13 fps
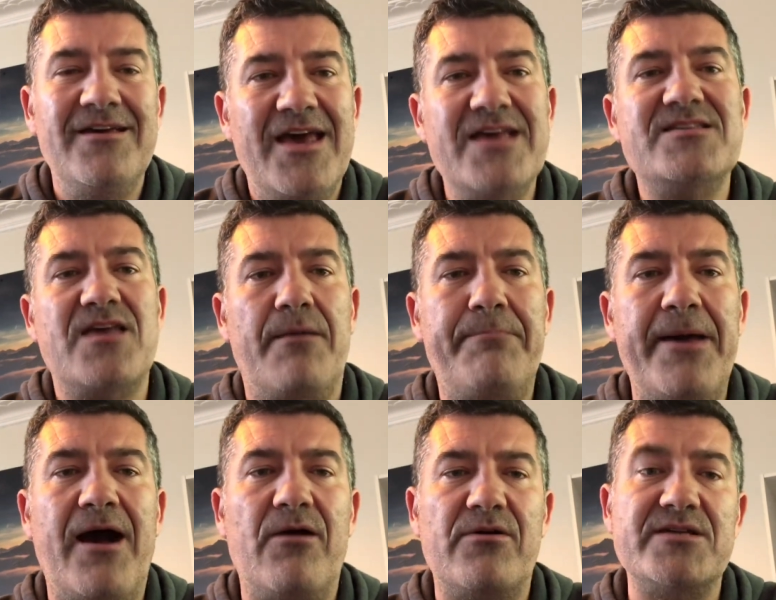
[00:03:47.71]
is our
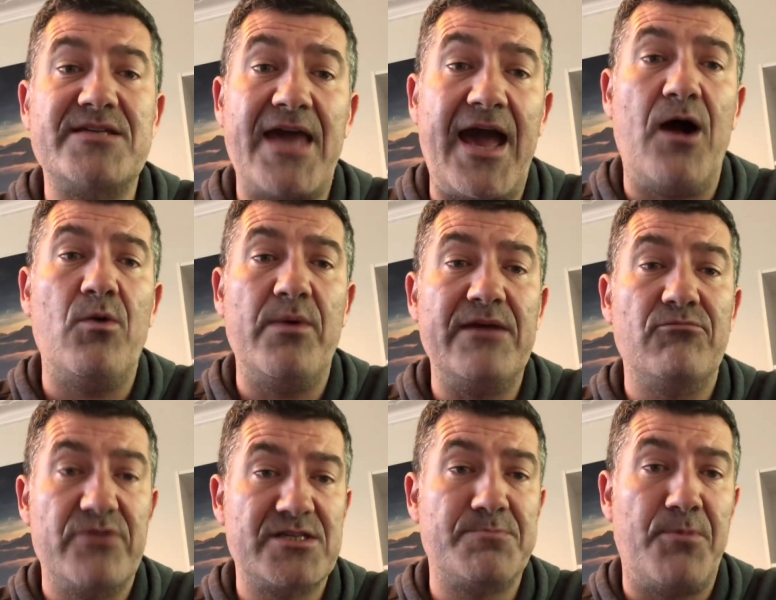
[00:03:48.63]
power is how we
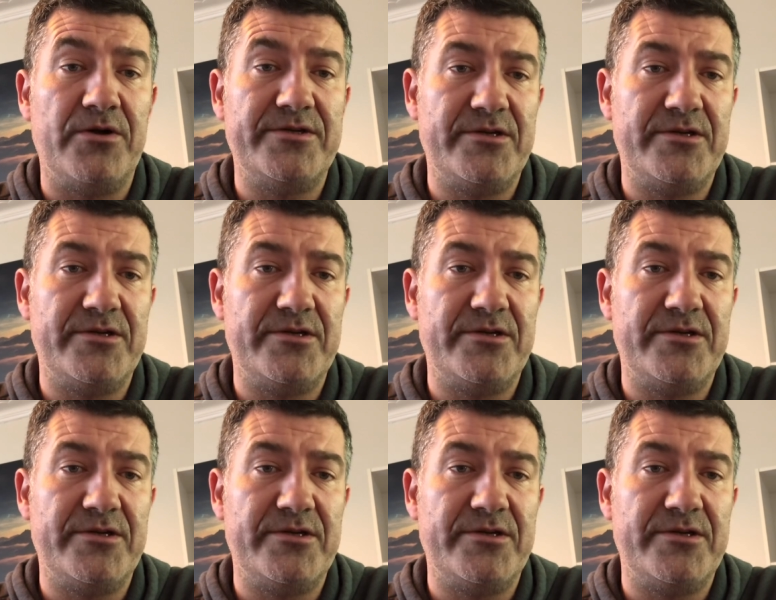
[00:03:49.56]
respond